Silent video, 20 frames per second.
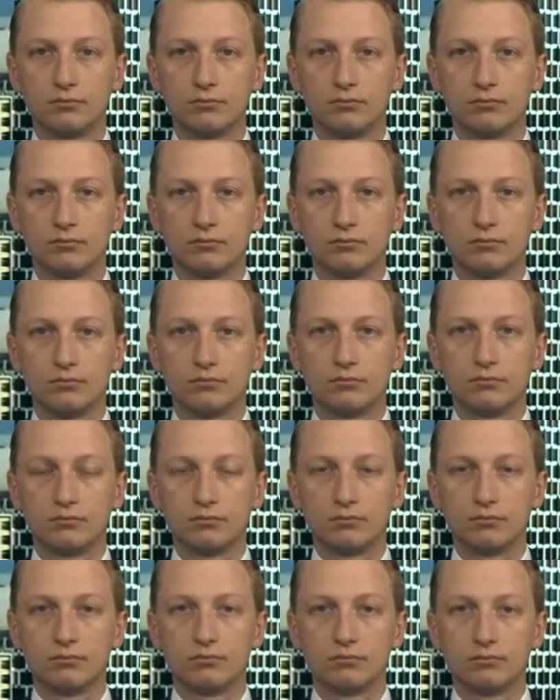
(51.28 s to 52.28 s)

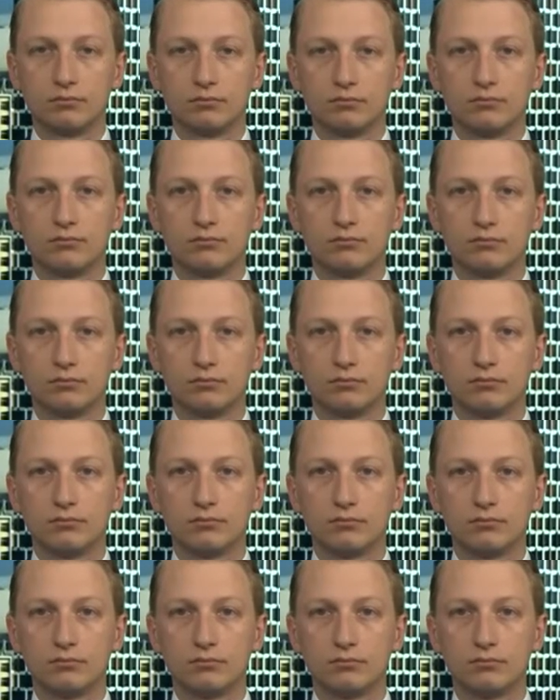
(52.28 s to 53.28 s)

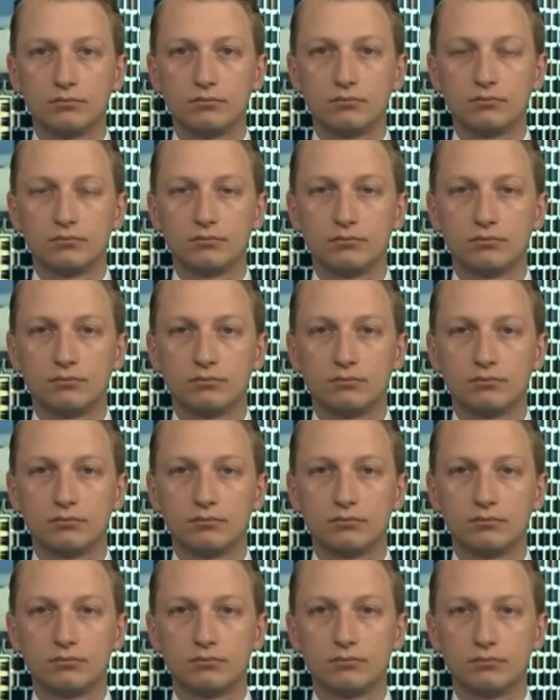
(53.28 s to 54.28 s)
(not speaking)